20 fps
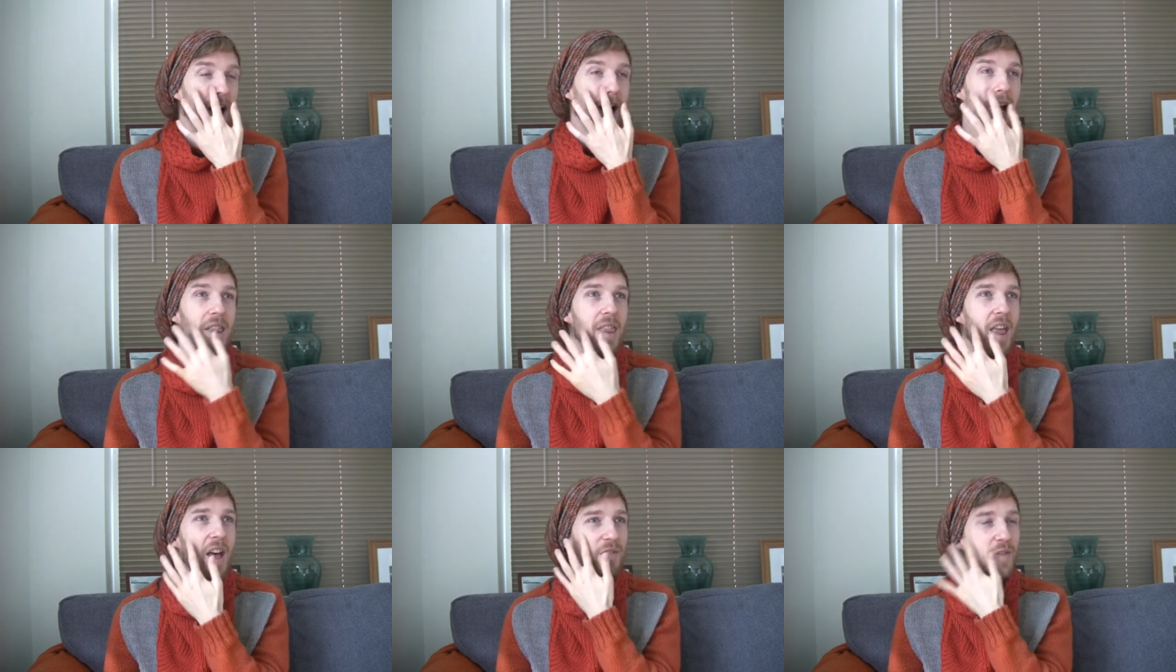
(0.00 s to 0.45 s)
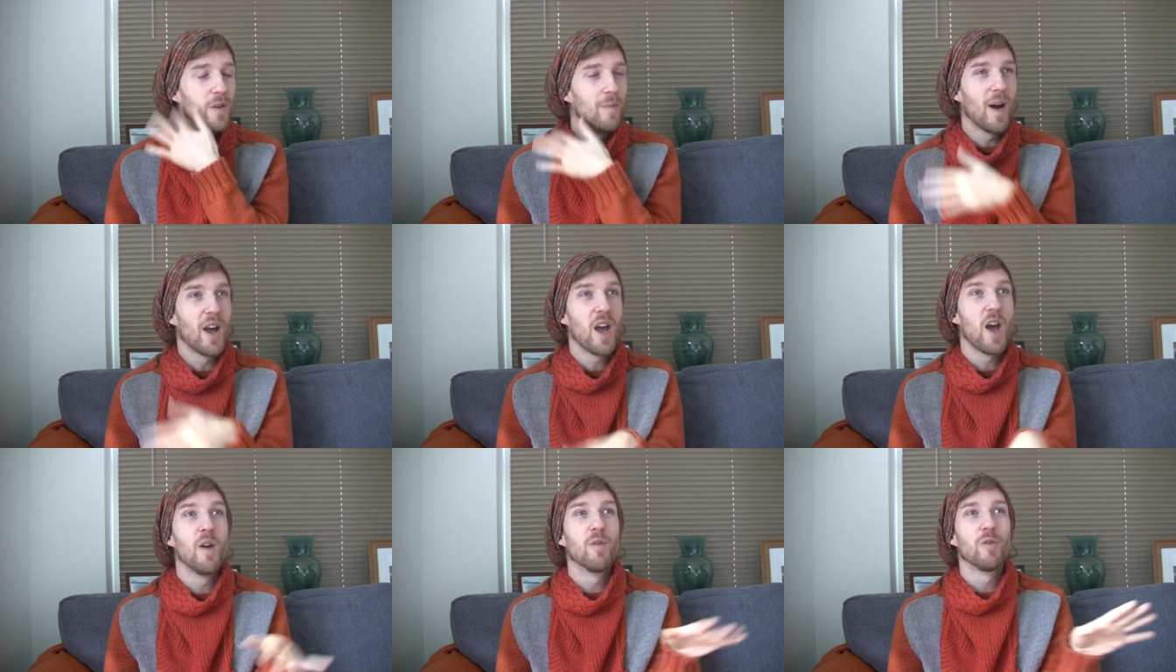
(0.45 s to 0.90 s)
And therefore
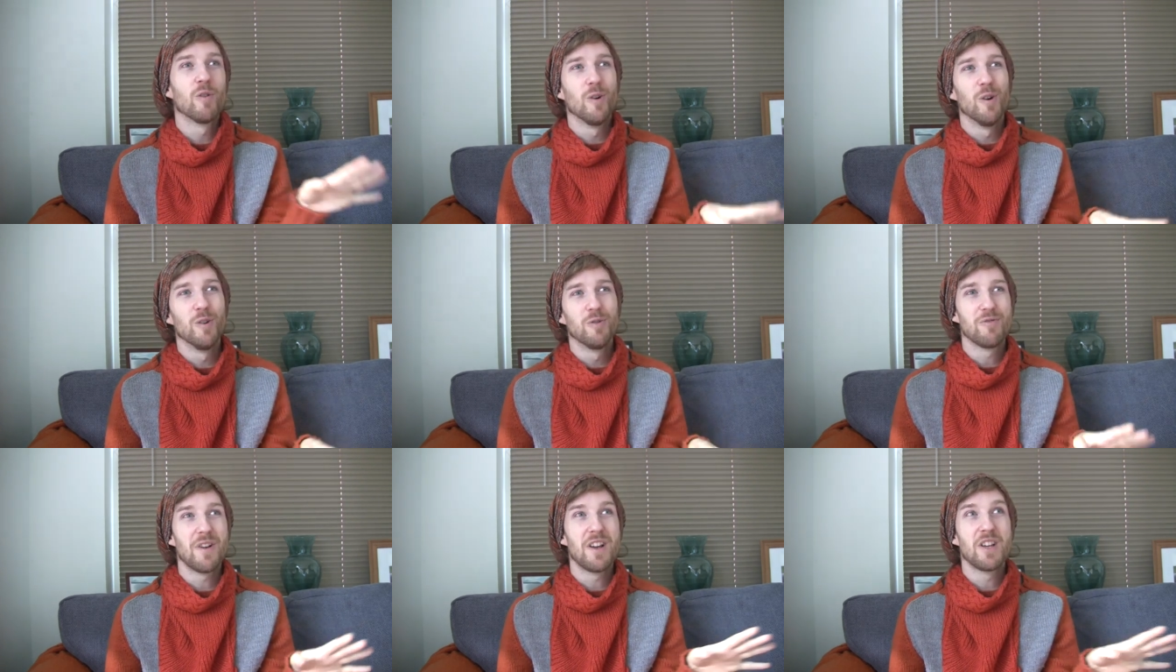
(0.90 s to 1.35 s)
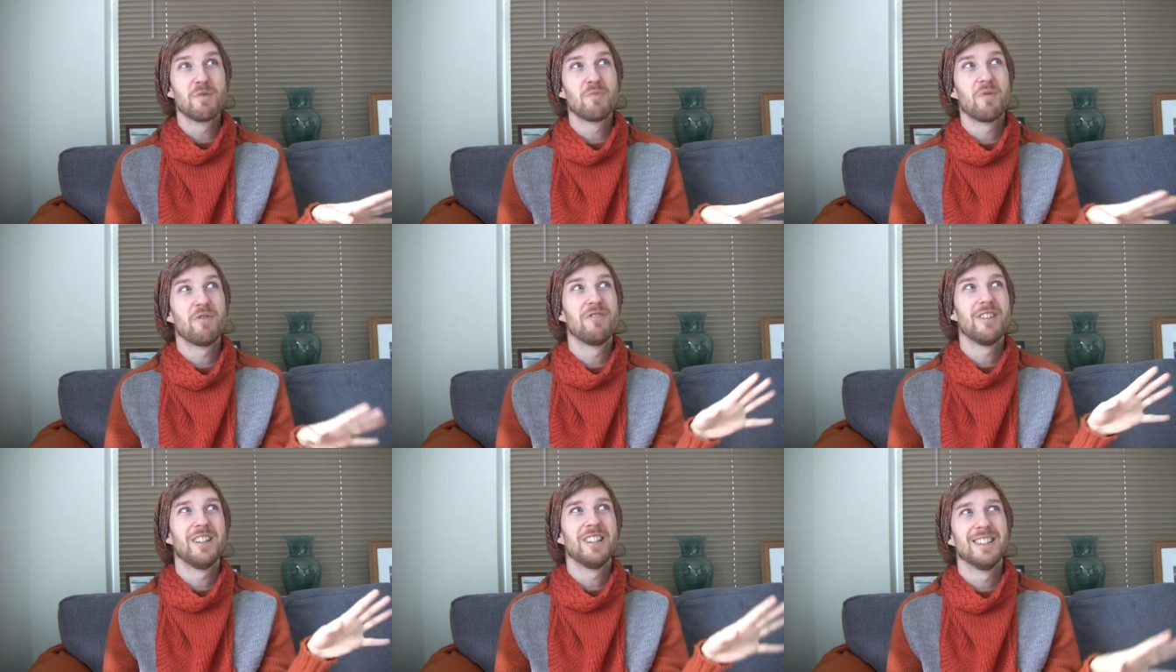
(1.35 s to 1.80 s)
my overall French
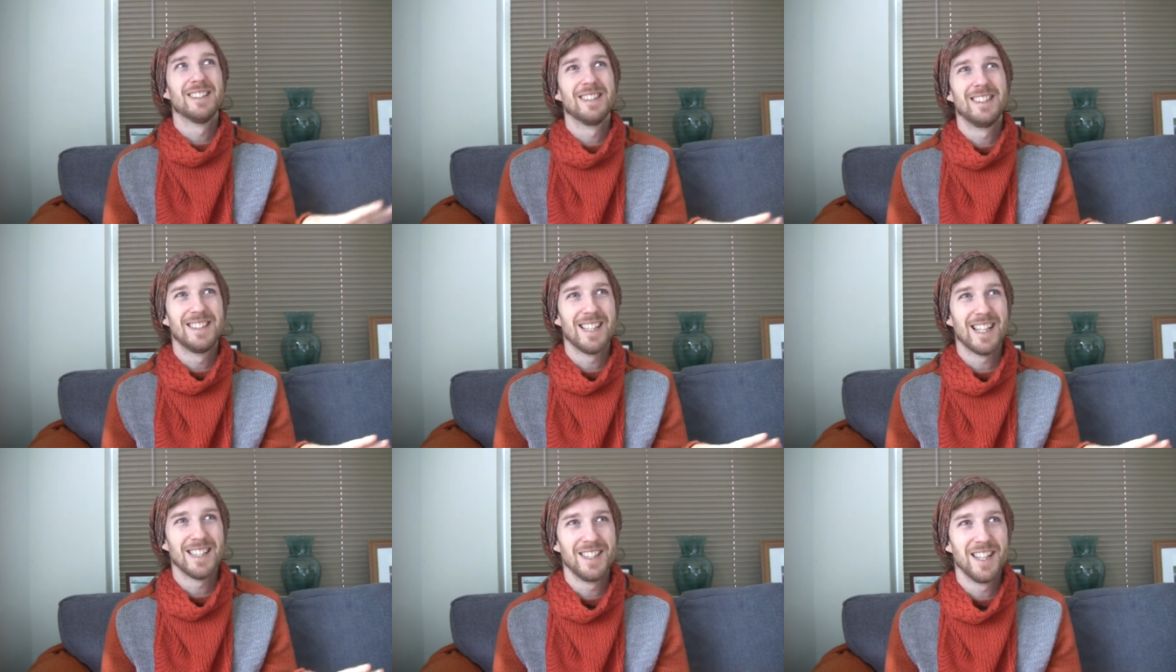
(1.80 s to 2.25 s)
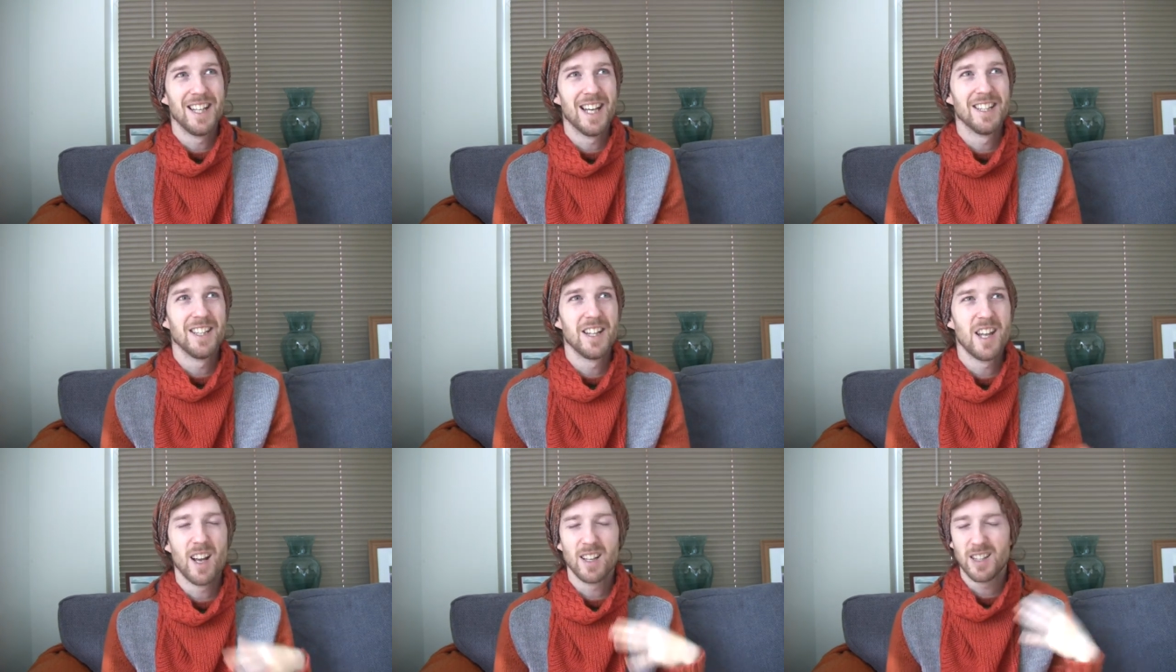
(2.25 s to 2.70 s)
proficiency test at the
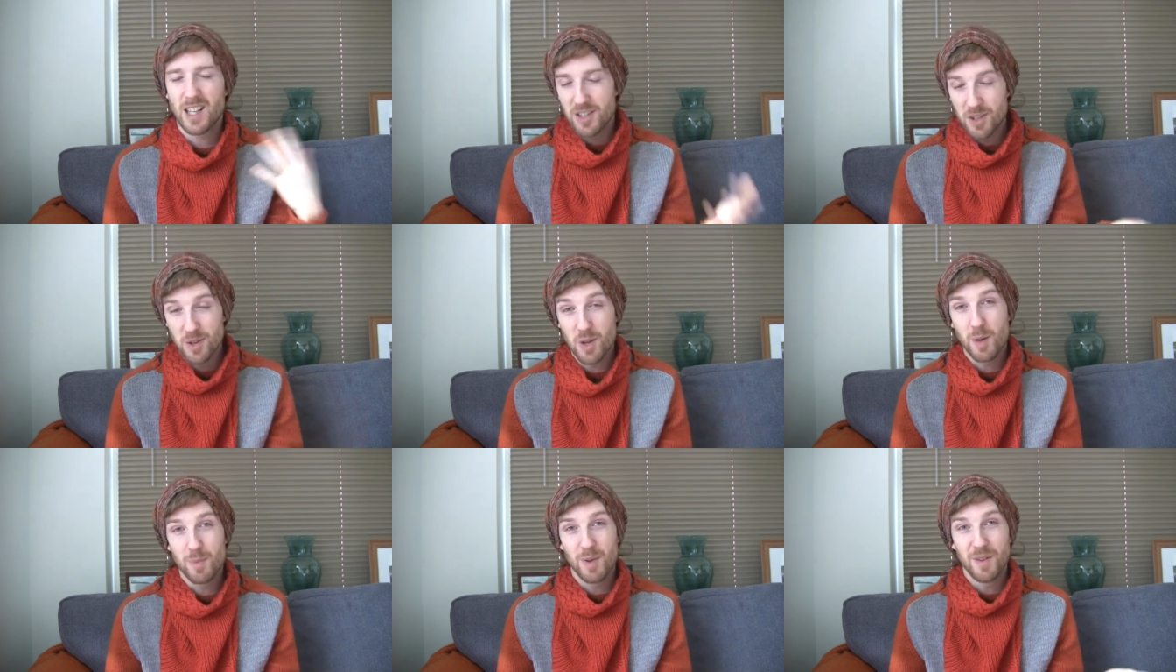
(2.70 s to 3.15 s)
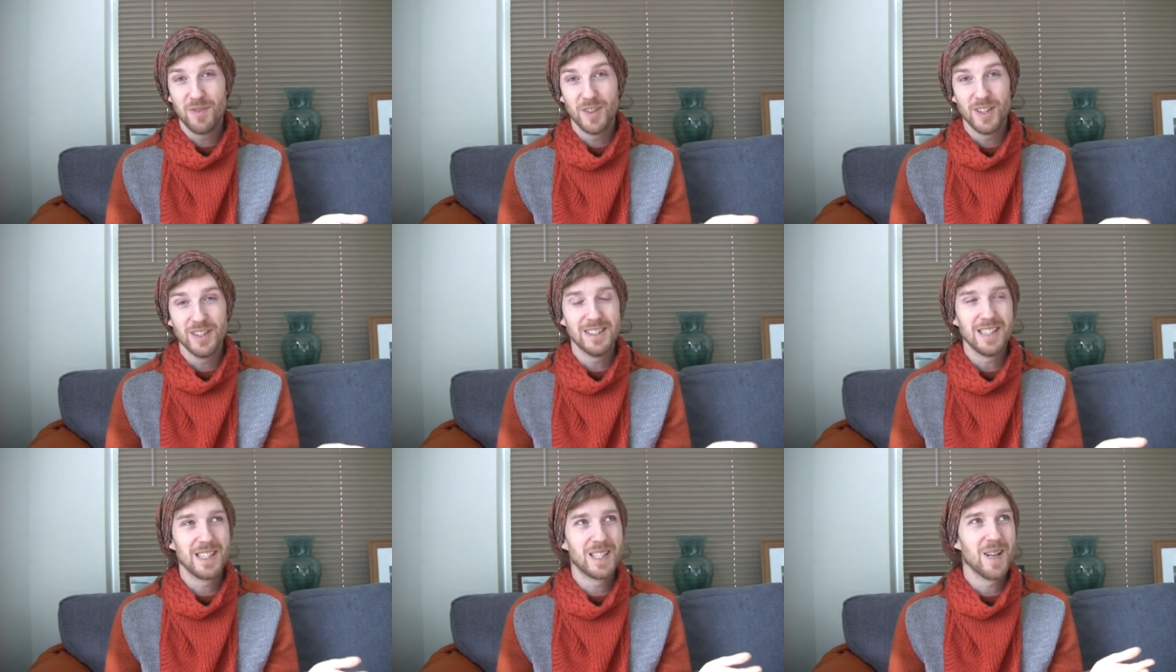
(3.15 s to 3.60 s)
end of the year, because I just thought it'd be
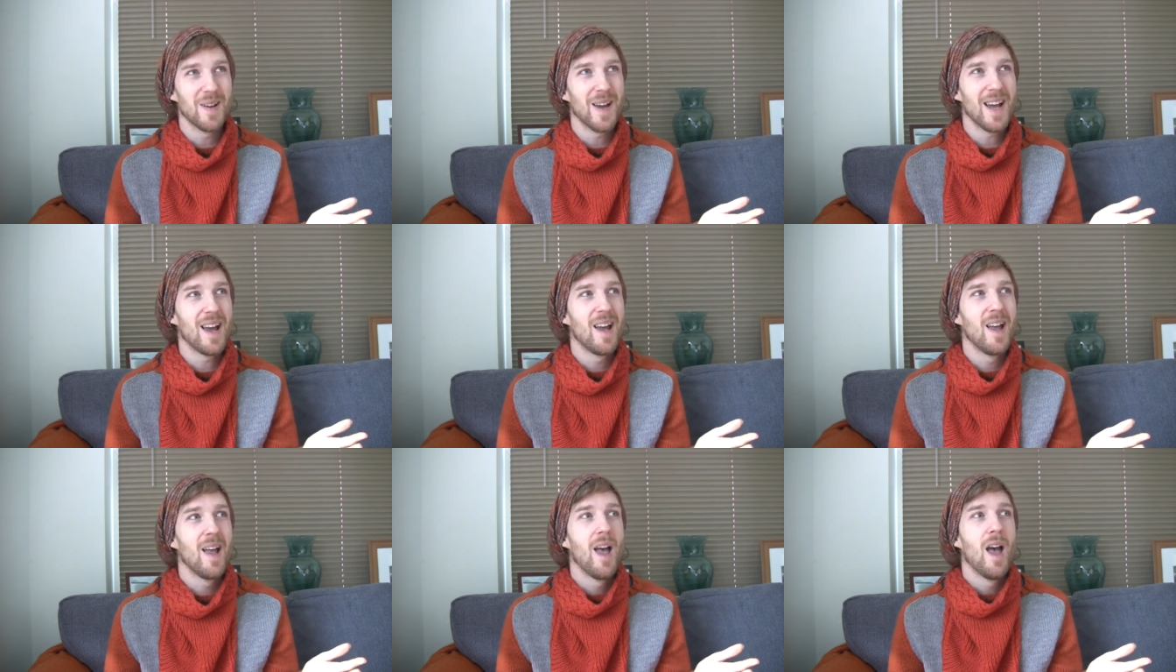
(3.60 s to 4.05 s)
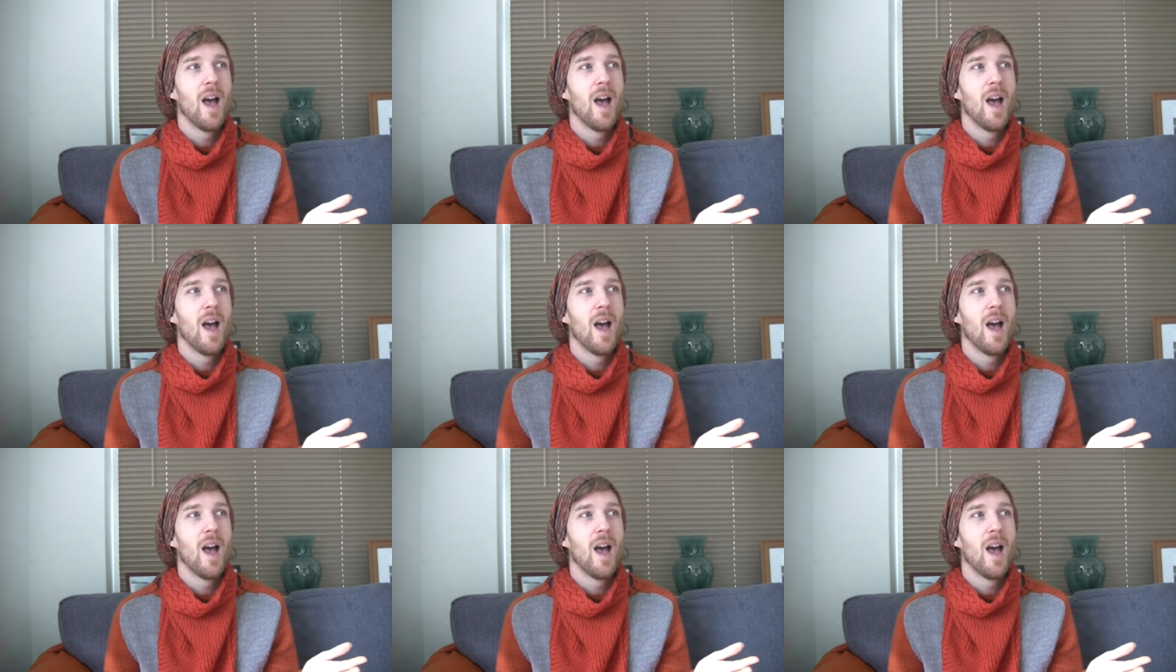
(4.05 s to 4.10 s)
fun to do it,